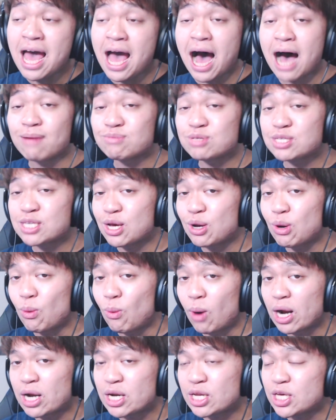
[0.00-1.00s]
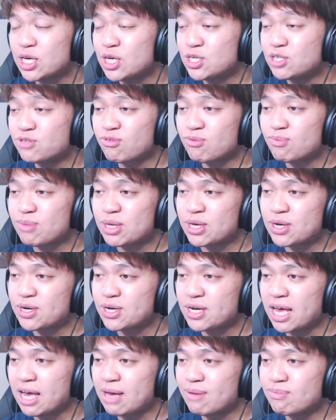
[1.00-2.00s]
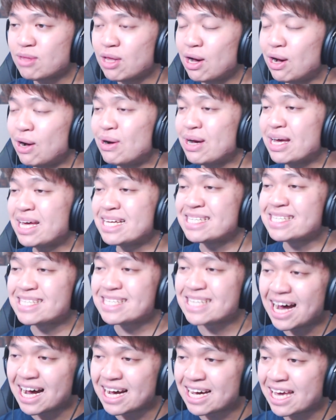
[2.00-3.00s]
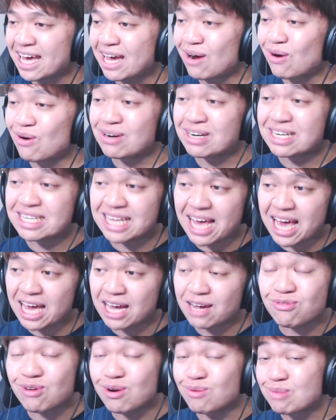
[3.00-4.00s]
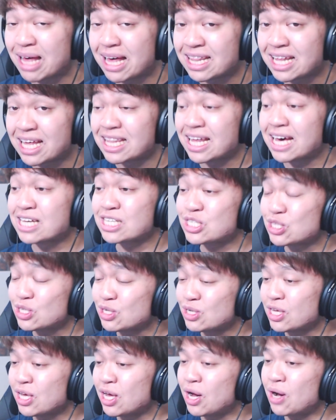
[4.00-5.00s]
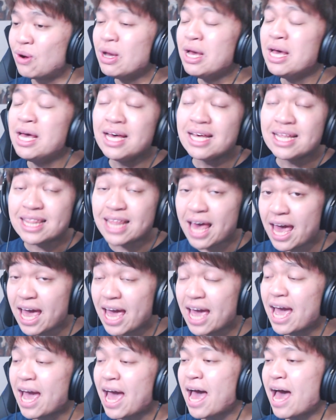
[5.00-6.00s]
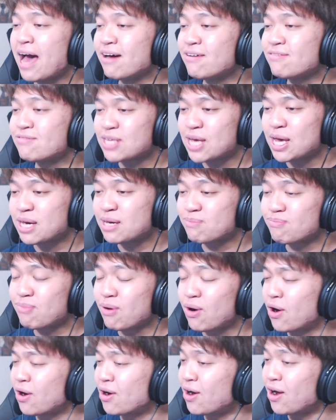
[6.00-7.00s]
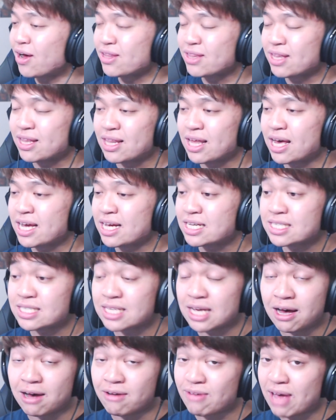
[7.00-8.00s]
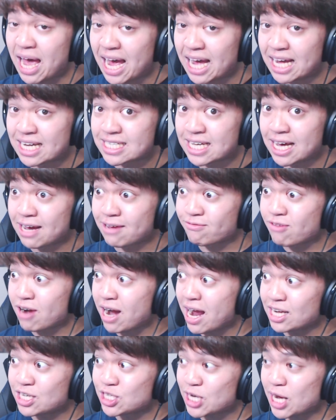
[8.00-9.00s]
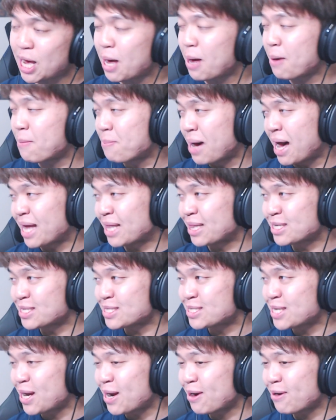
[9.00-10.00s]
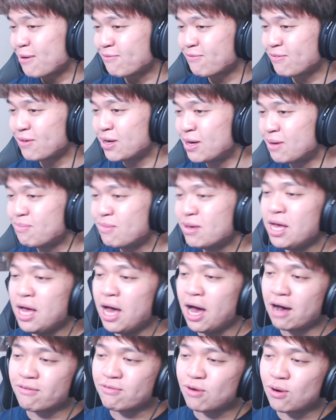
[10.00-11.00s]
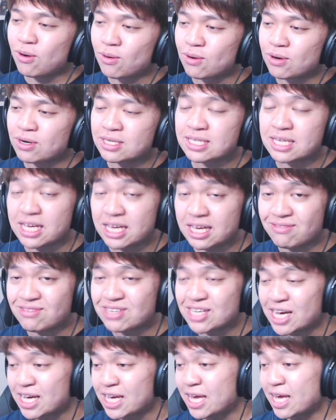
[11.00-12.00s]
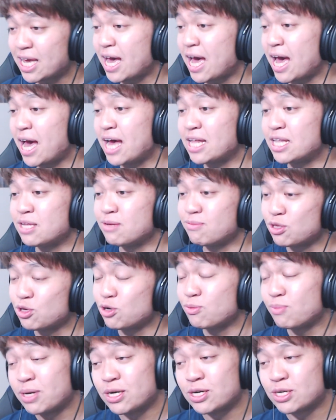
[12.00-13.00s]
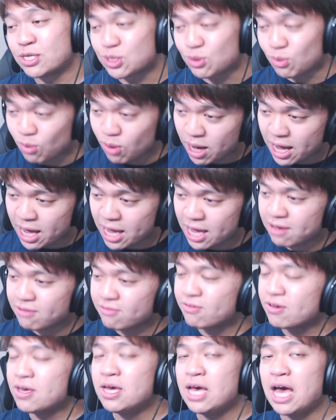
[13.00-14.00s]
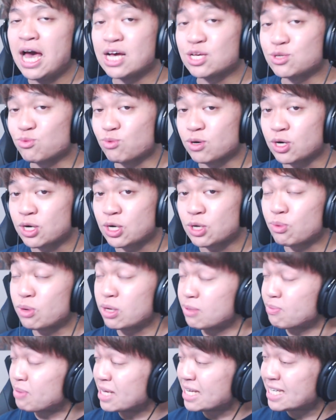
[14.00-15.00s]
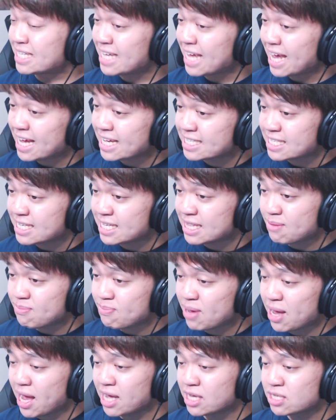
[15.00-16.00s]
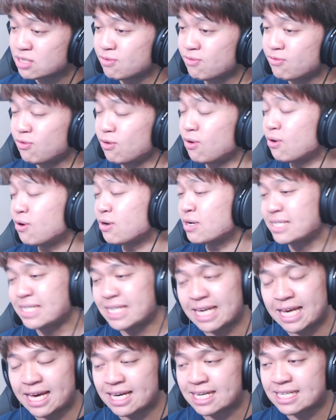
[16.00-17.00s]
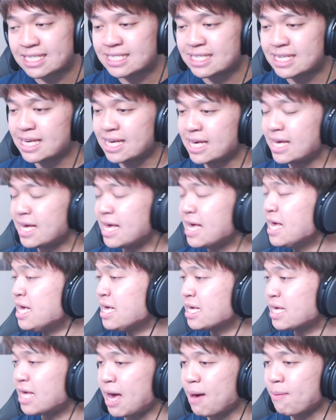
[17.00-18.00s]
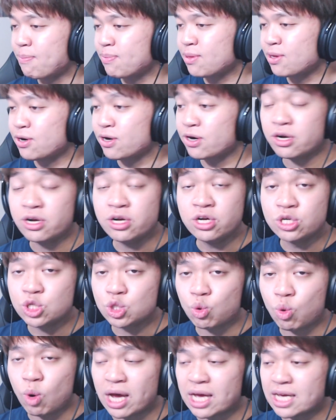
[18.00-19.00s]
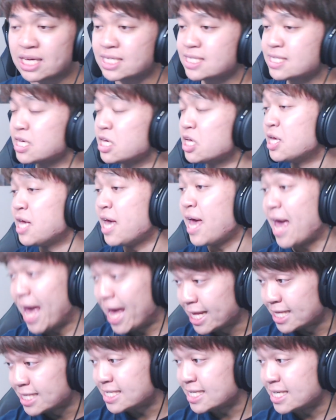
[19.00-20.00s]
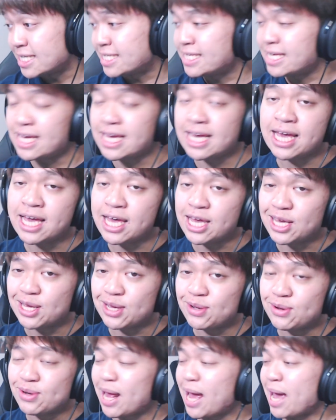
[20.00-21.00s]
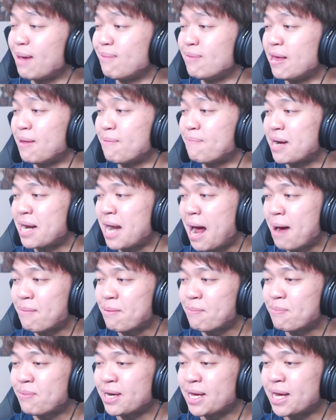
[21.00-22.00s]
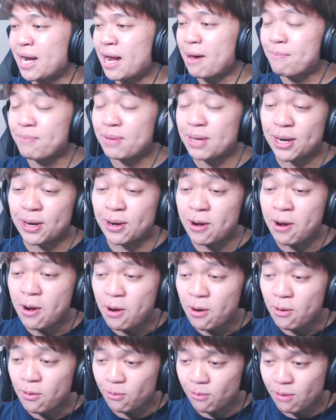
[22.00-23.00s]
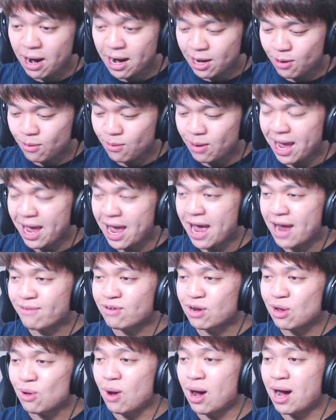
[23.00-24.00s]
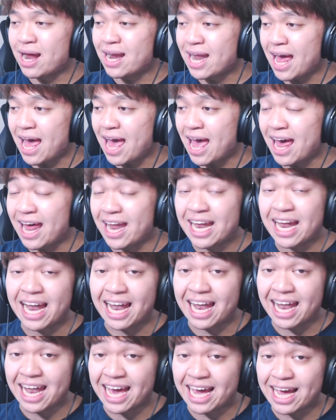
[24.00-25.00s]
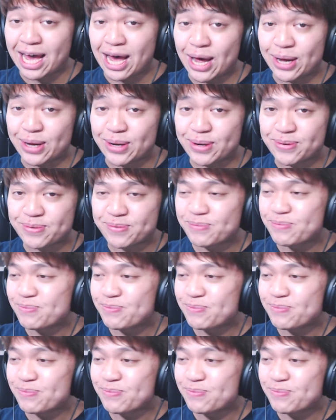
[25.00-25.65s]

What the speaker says: I'm seeing one huge familiar name though. It's Danke or Dank from La La La Studio. They have taken part on the likes of Anti-Fragile by Le Sserafim. Of course, Eve Psyche and the Bluebeard's Wife has worked with BTS in the past before, TXT, Kepler, Twice, NCT, you name it. But I'm going to bring it up here right away, everyone, and Lego.